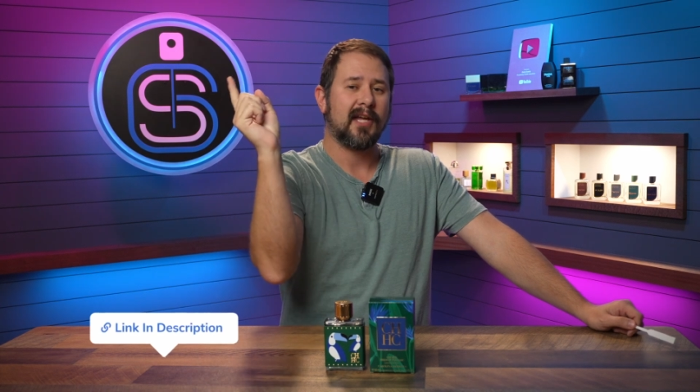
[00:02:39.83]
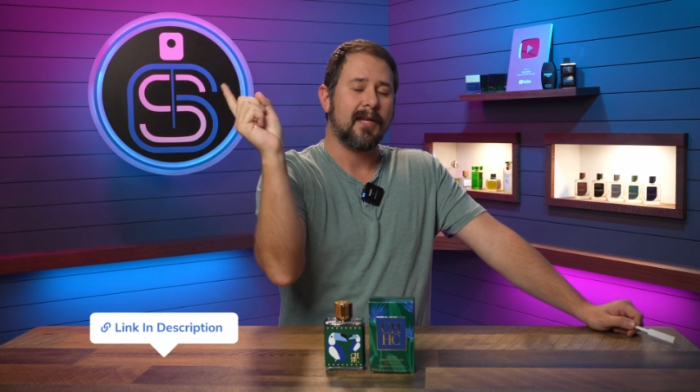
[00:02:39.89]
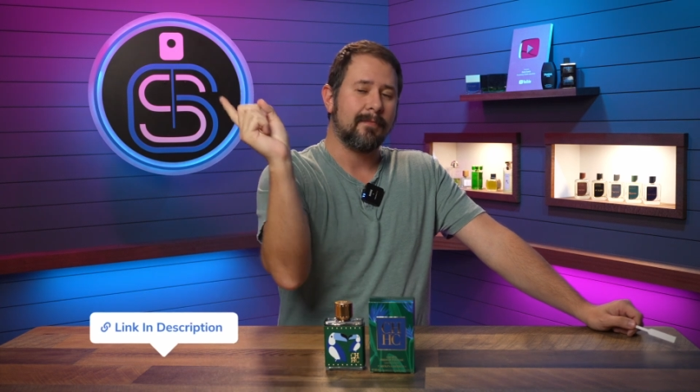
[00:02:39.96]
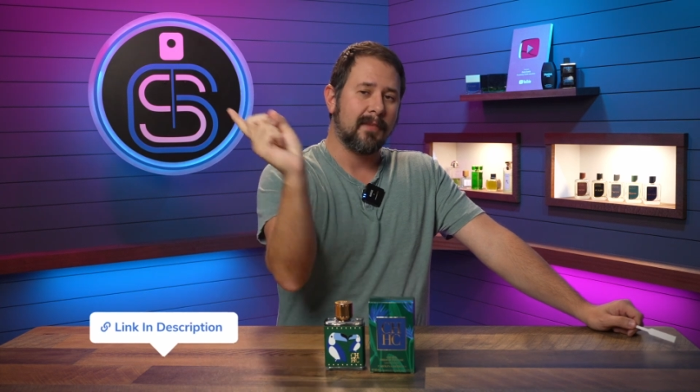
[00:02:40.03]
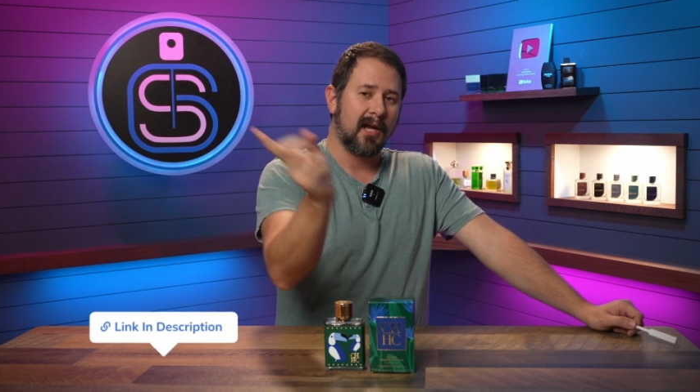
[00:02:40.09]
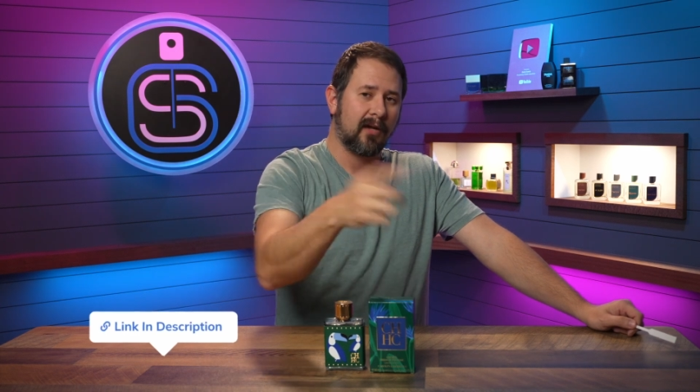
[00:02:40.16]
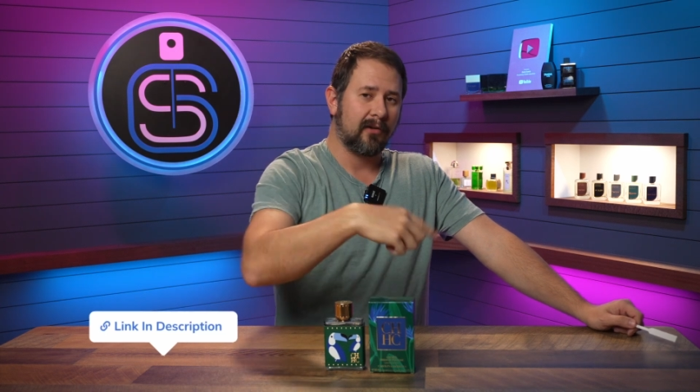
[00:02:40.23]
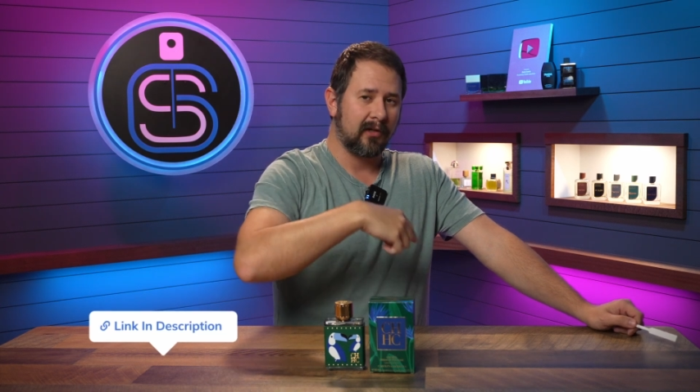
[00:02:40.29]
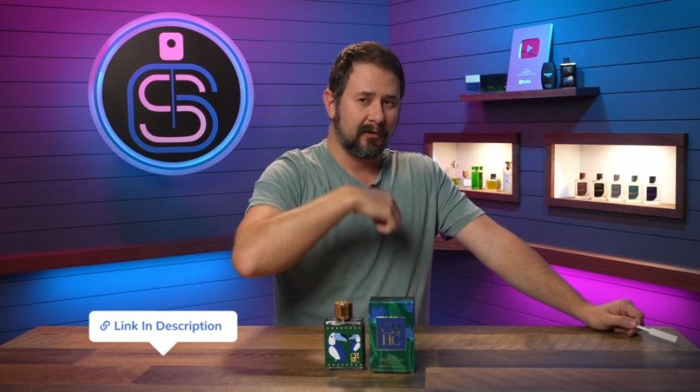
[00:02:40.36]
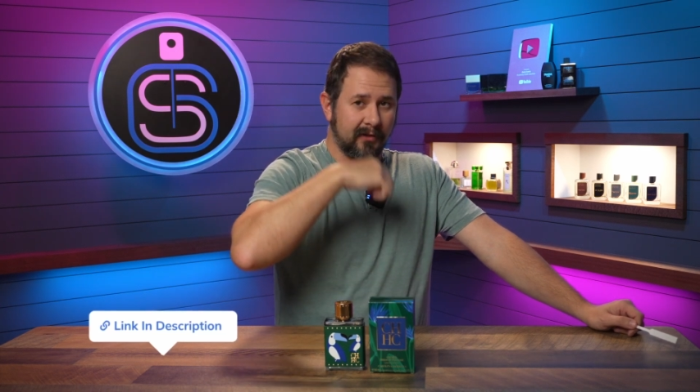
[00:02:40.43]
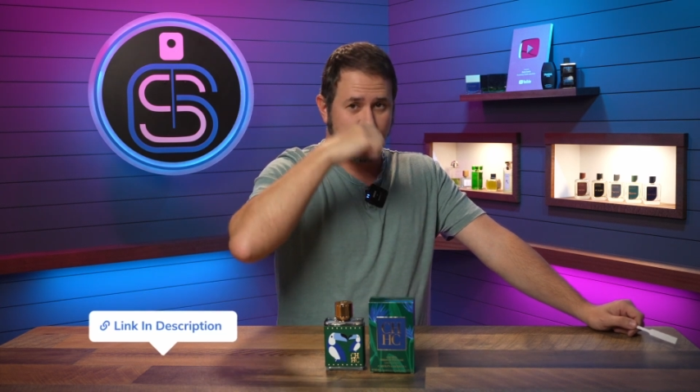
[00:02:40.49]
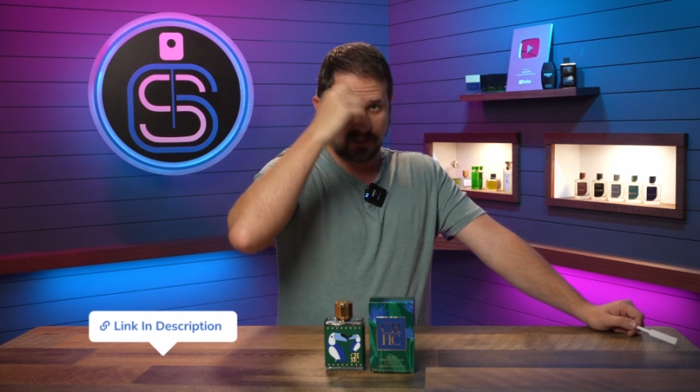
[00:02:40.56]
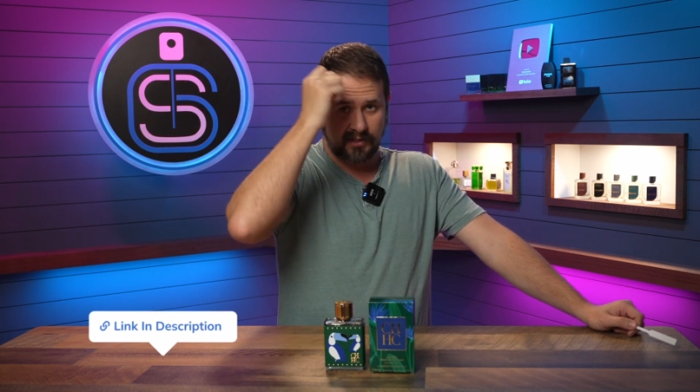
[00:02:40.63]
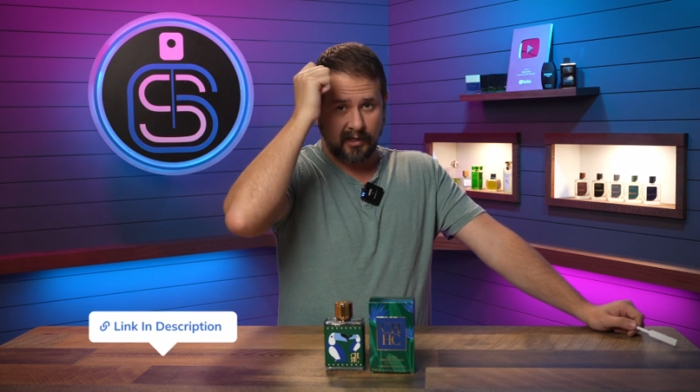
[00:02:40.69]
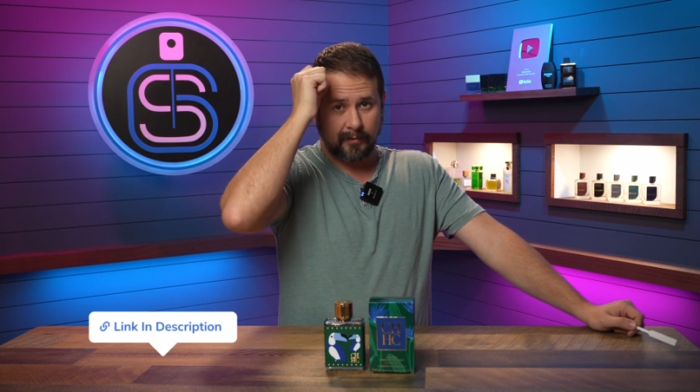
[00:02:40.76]
a mailing
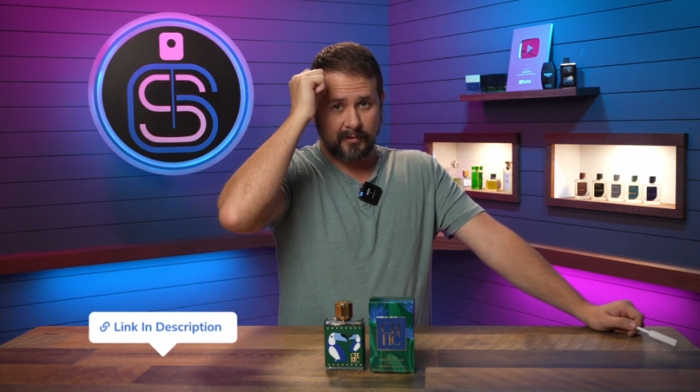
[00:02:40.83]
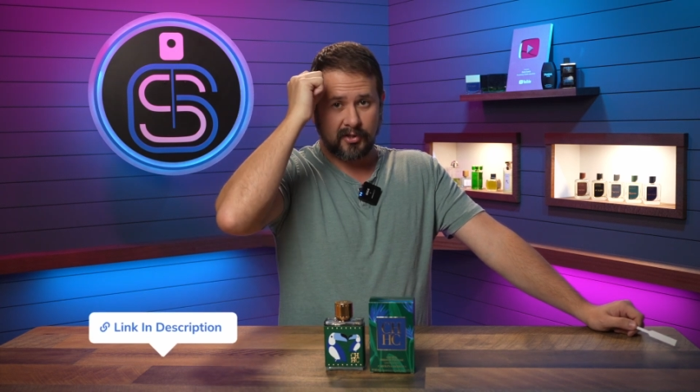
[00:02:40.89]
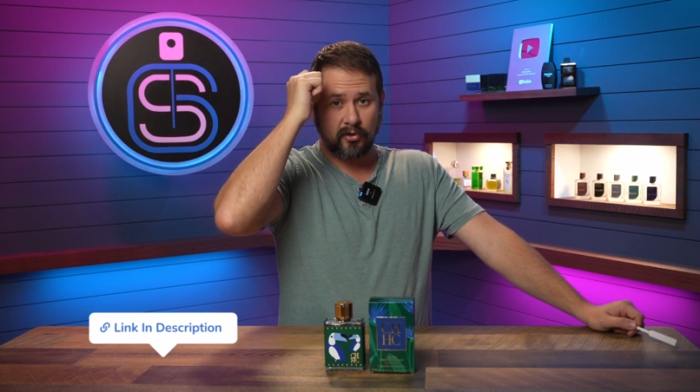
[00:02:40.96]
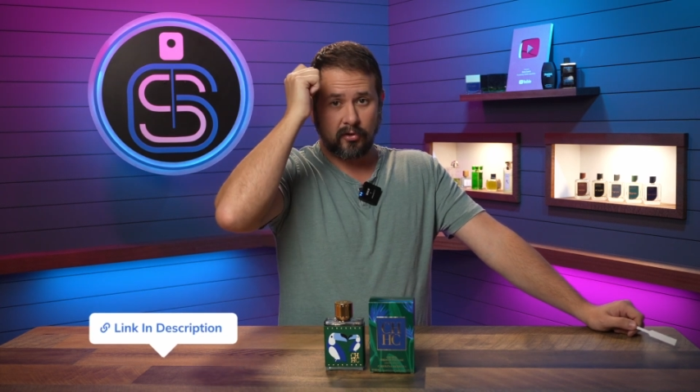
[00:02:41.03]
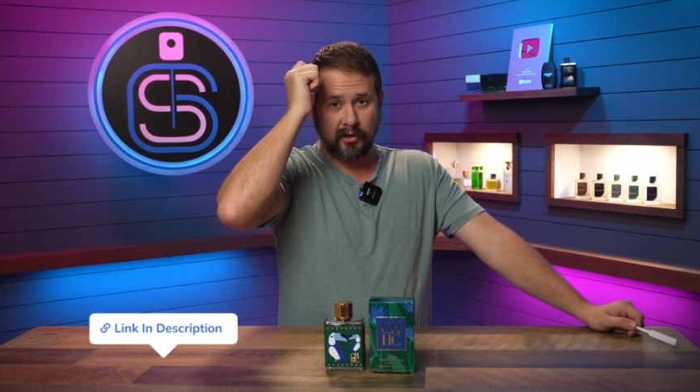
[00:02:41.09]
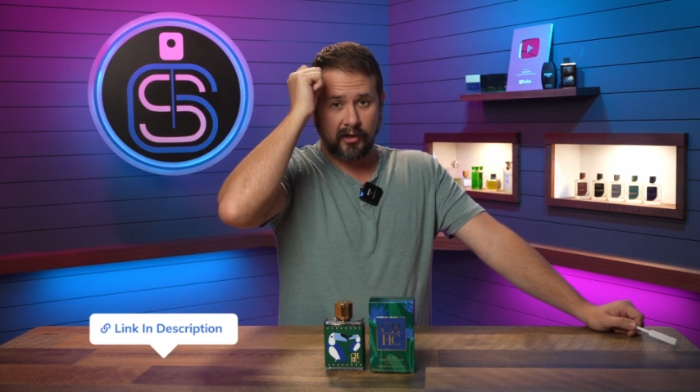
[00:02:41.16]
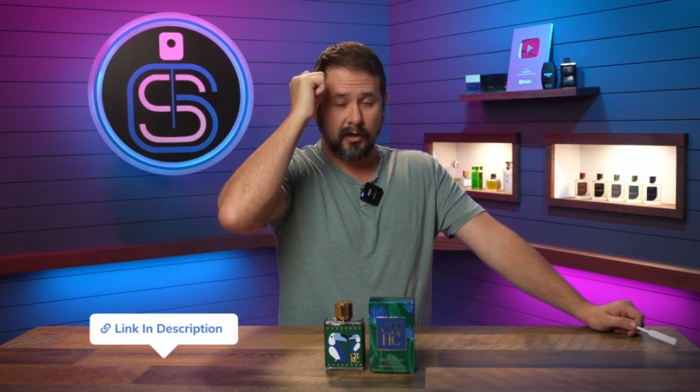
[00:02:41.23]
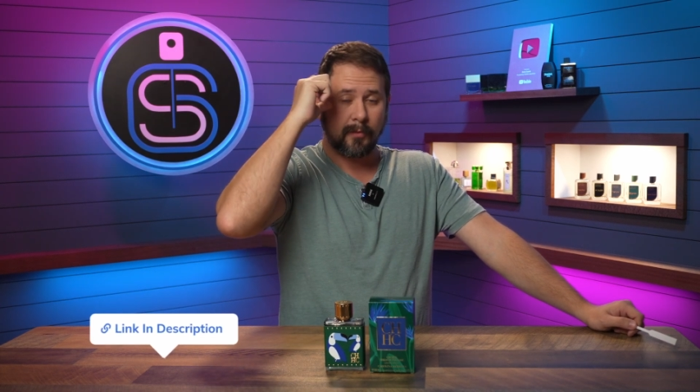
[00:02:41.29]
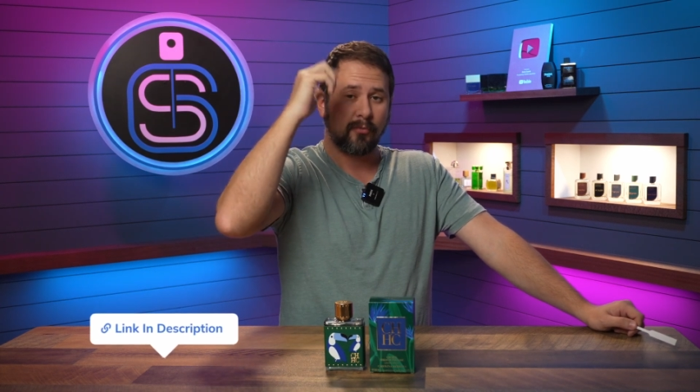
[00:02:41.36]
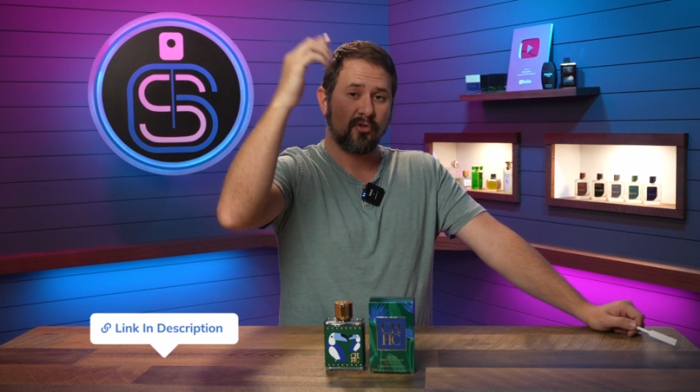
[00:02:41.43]
list that I'm starting up,